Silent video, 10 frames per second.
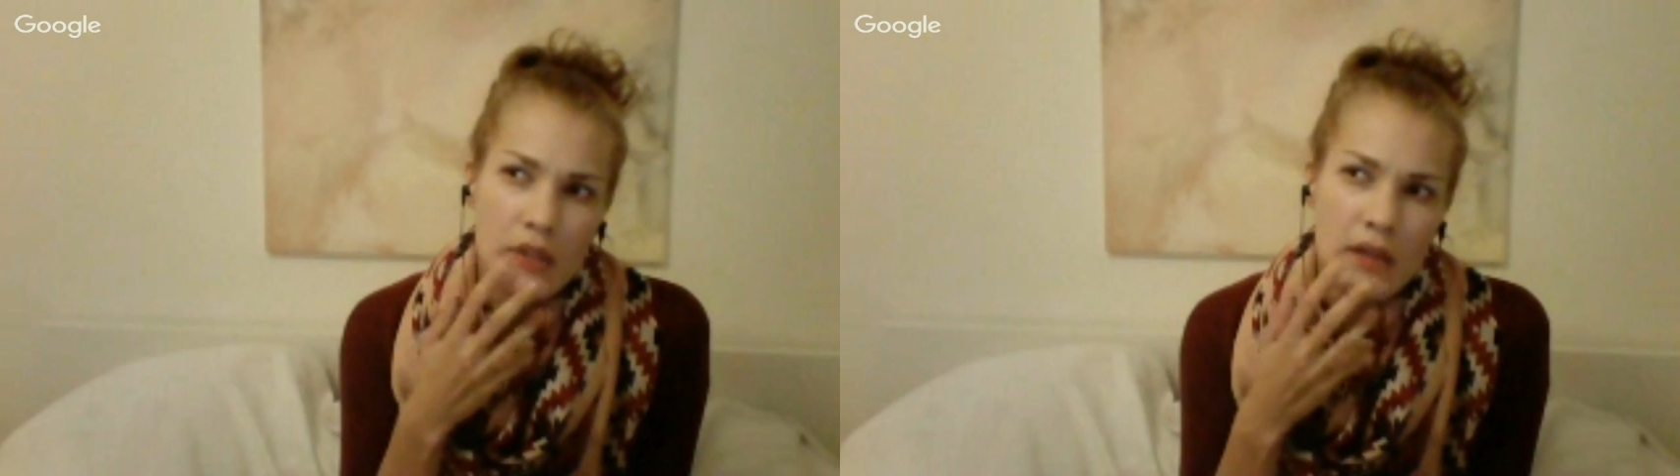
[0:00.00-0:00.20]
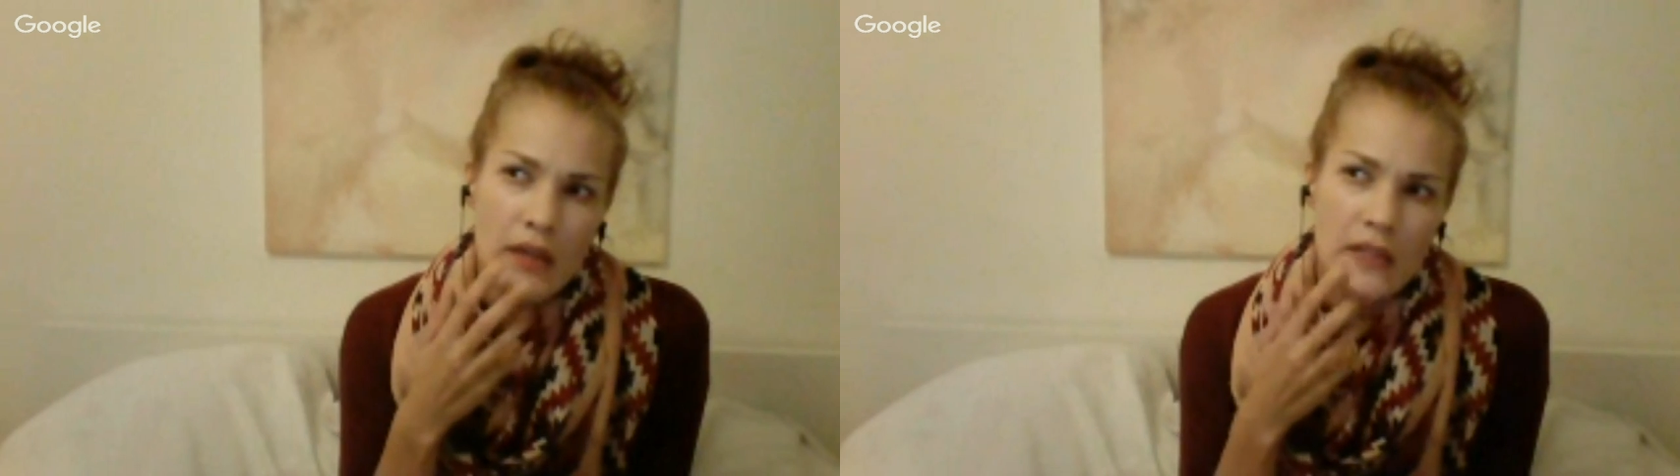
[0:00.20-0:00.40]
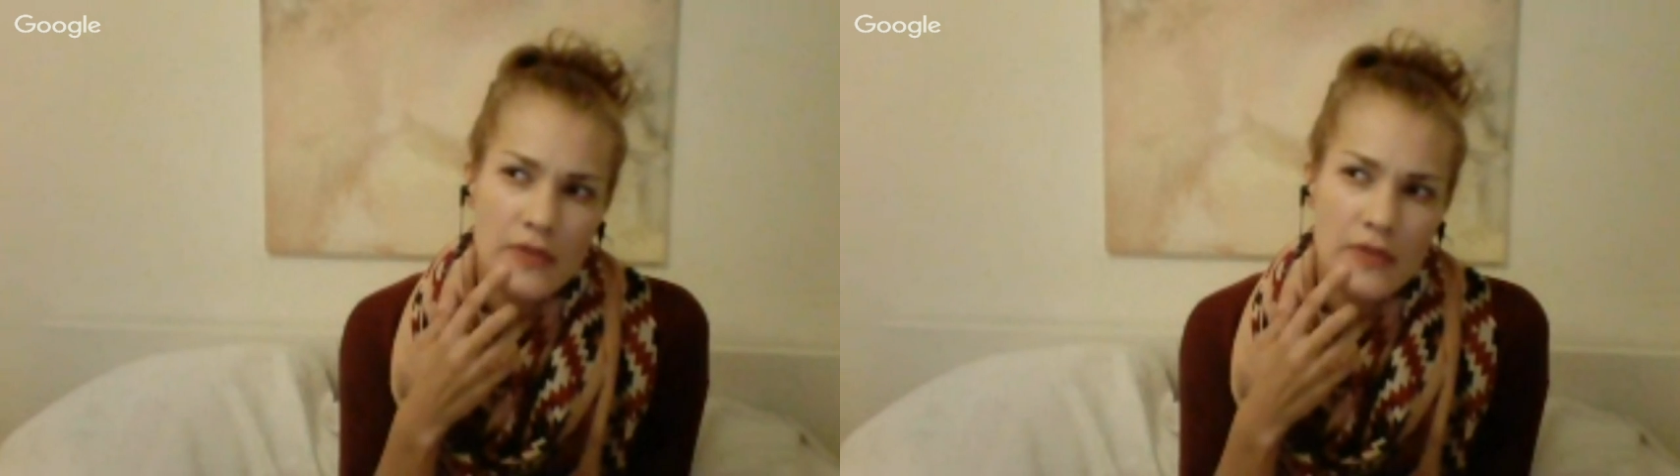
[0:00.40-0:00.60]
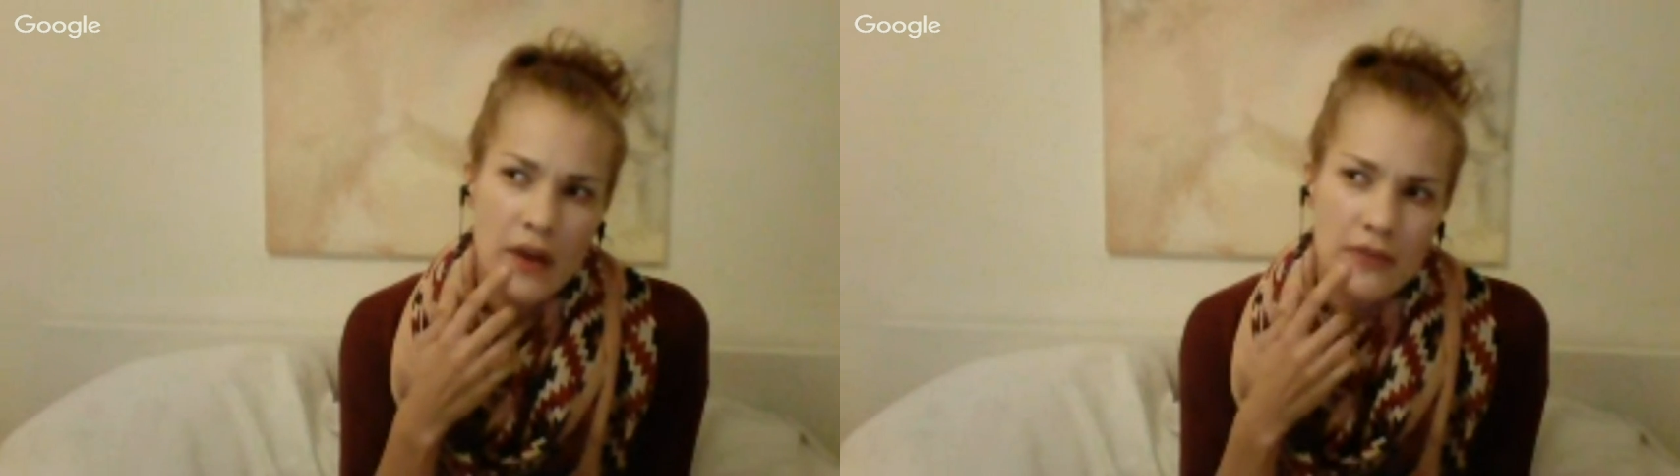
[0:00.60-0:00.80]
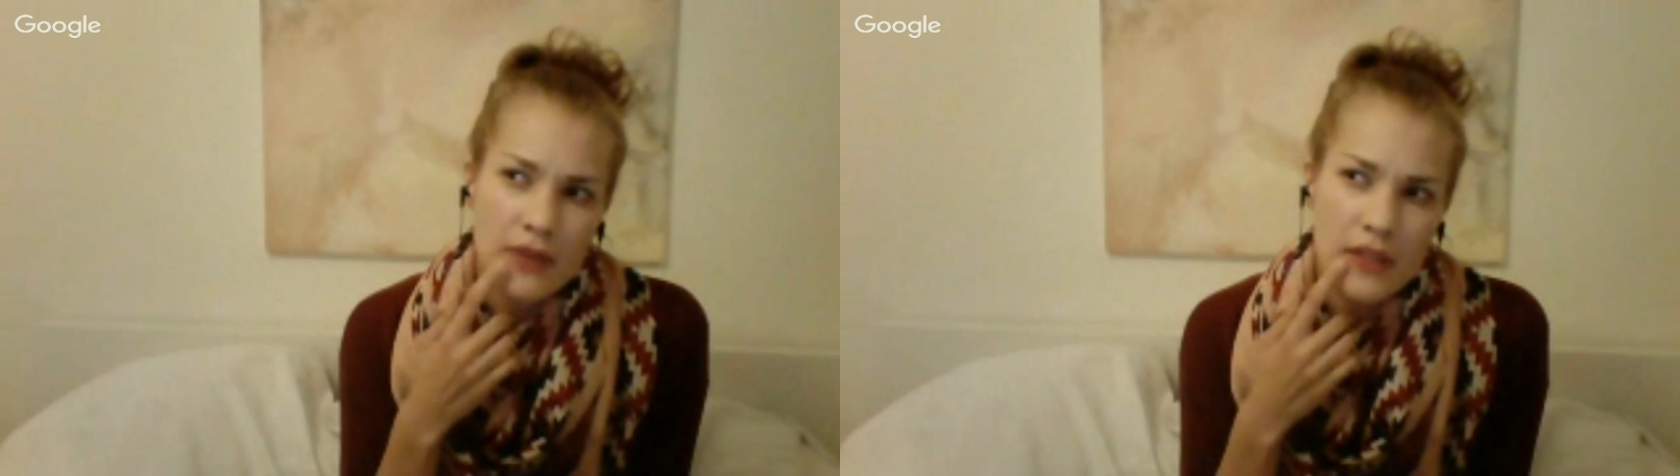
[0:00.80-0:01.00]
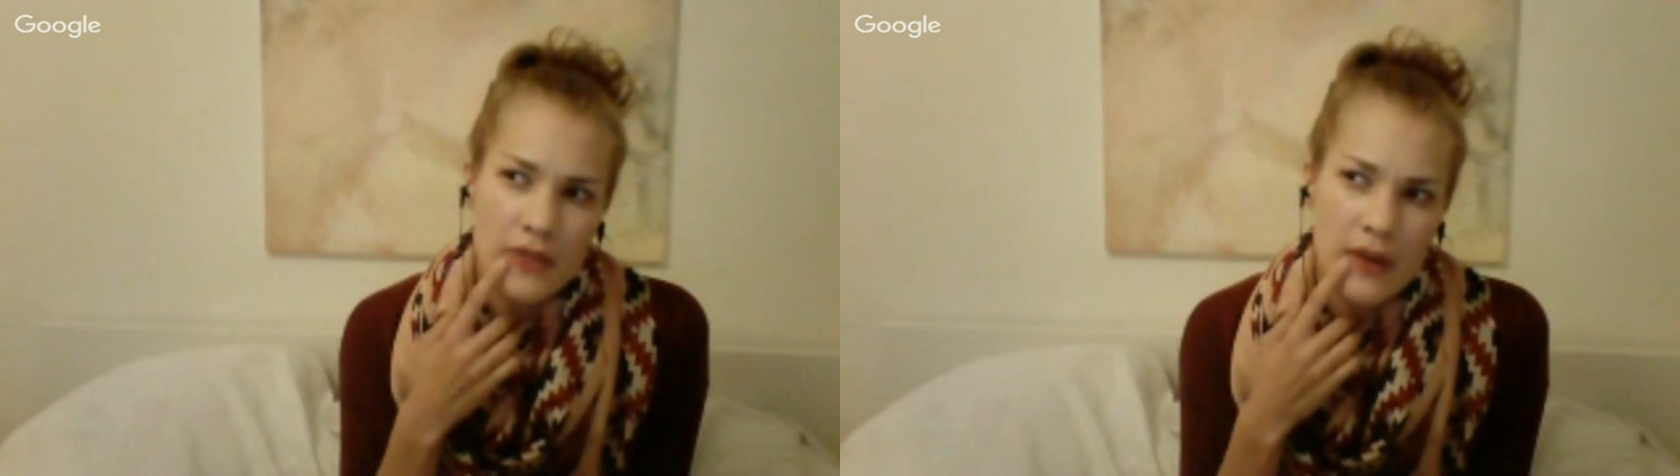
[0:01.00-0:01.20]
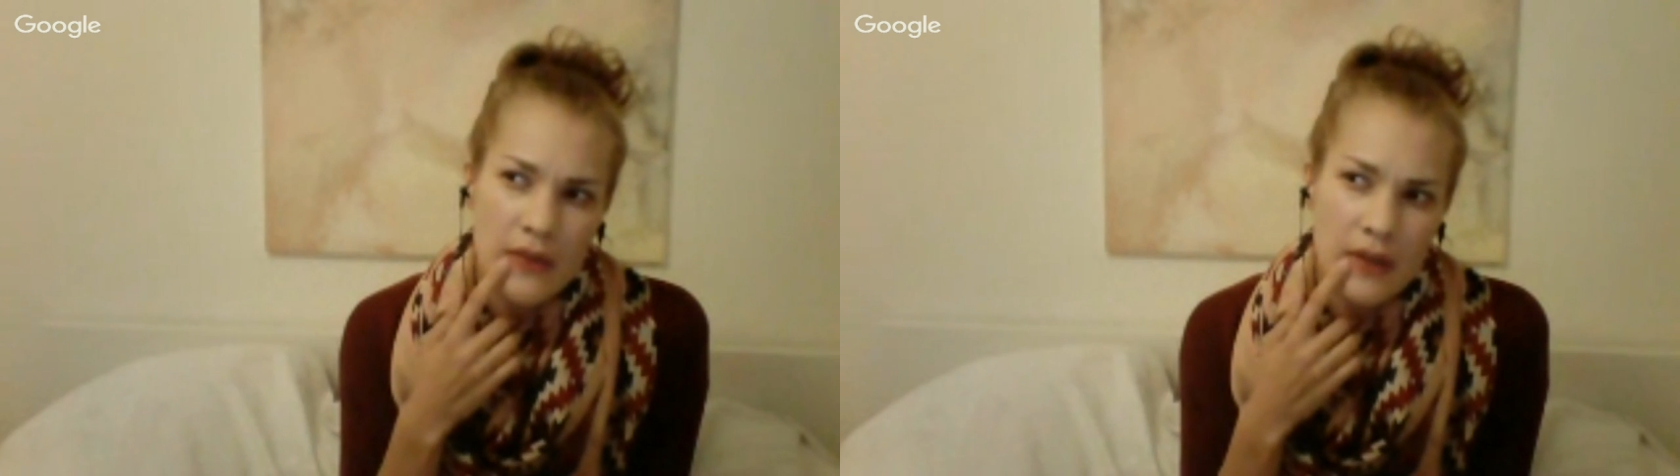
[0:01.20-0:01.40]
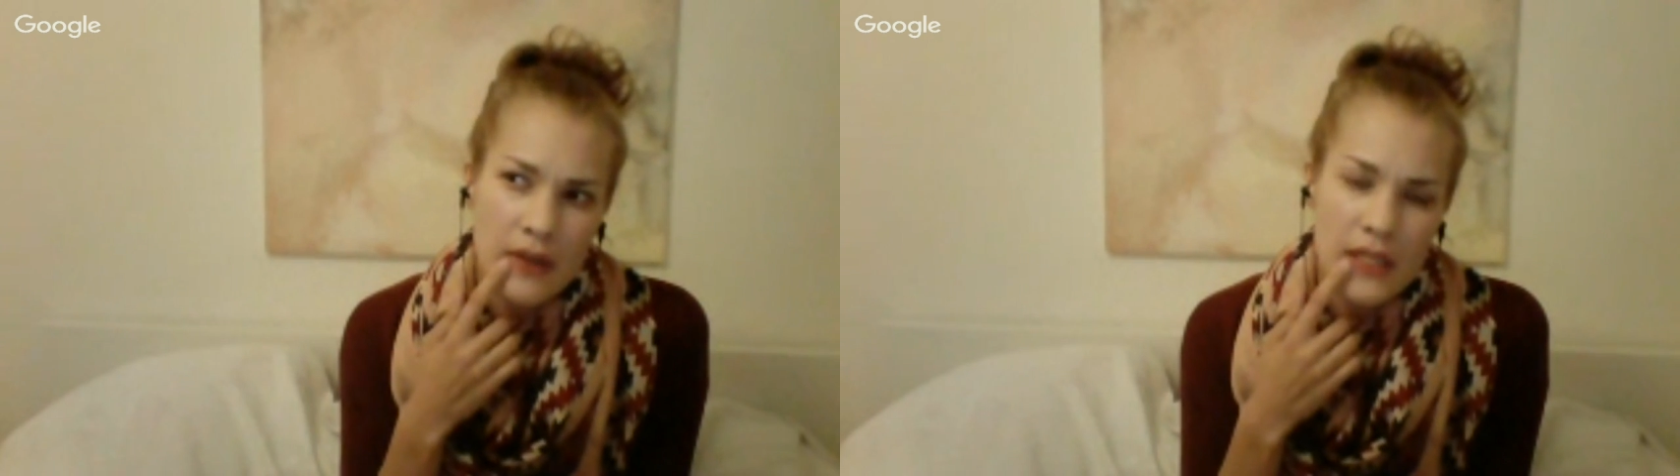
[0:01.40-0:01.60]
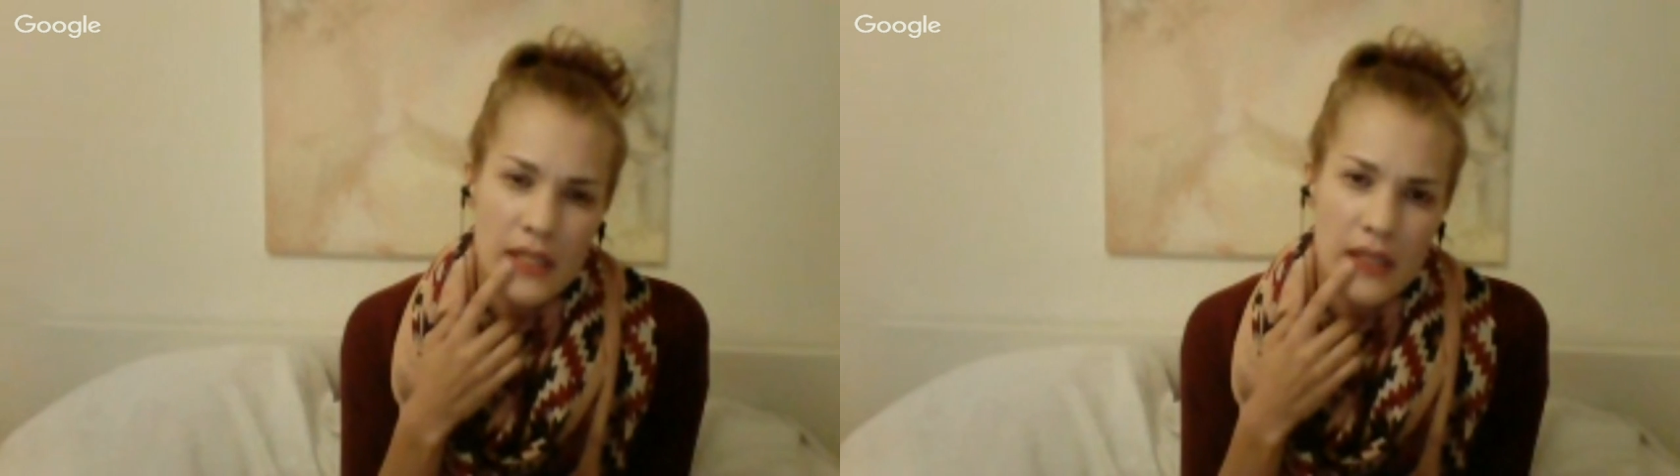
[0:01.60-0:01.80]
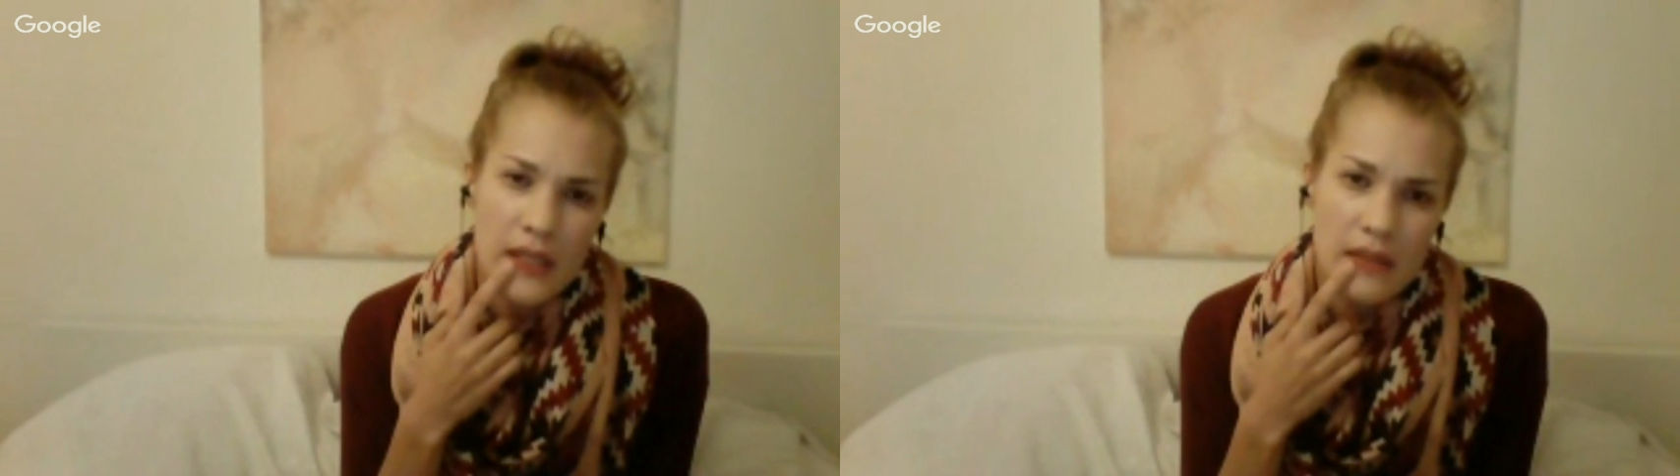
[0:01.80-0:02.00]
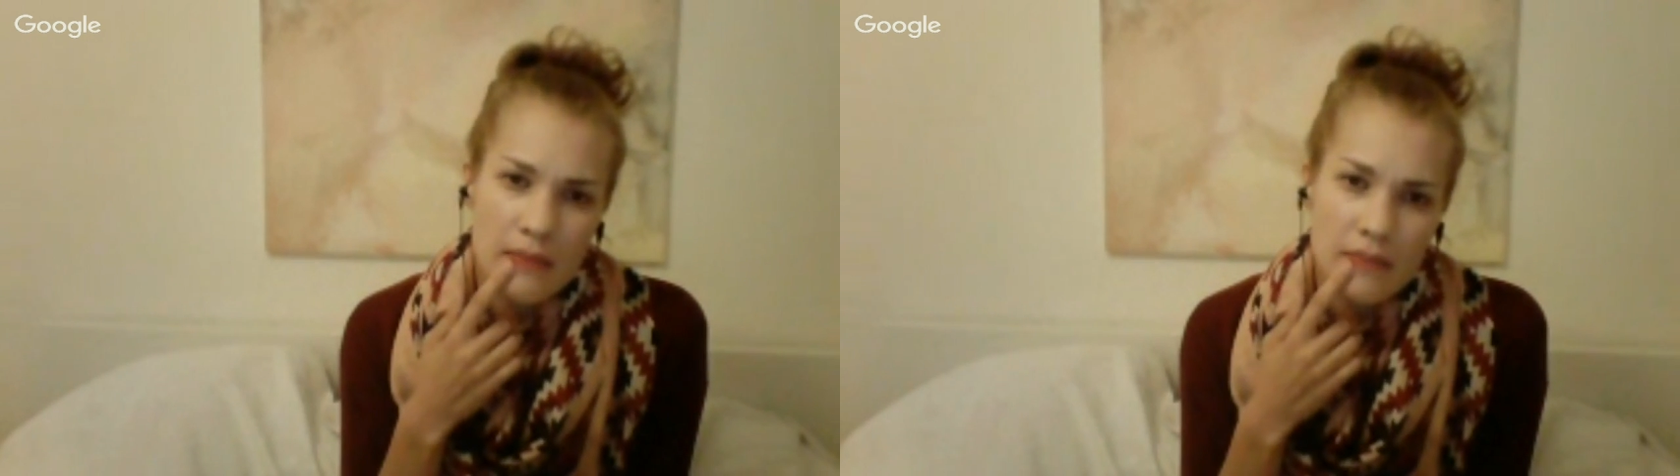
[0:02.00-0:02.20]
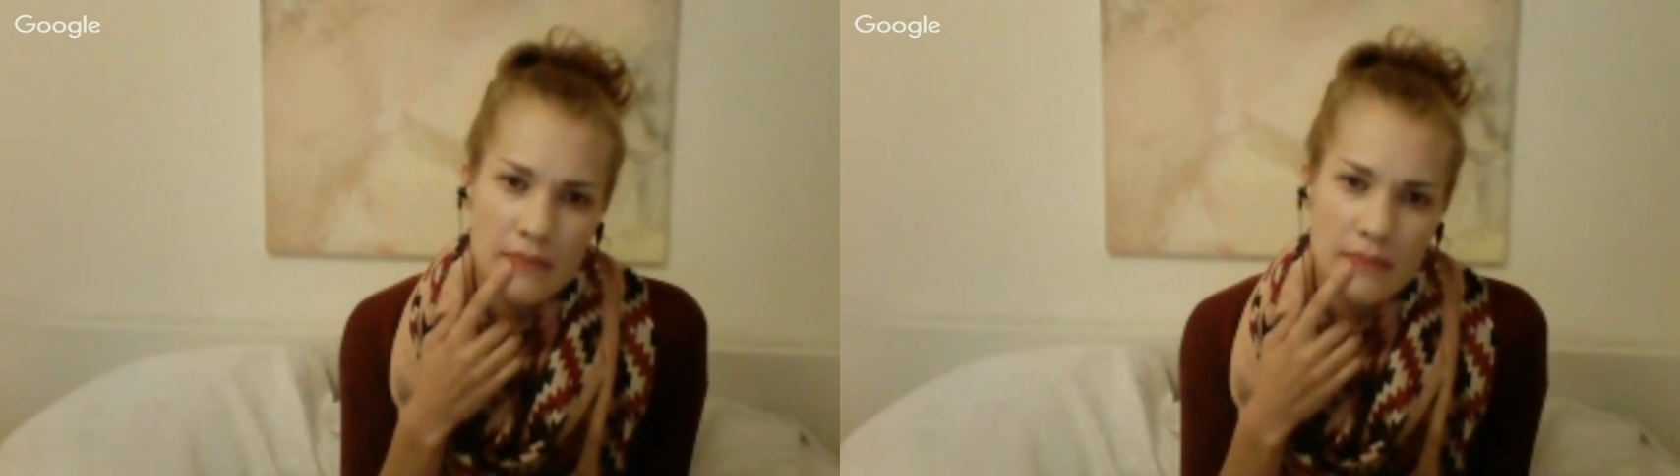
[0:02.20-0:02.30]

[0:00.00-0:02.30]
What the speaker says: was 95 and 96.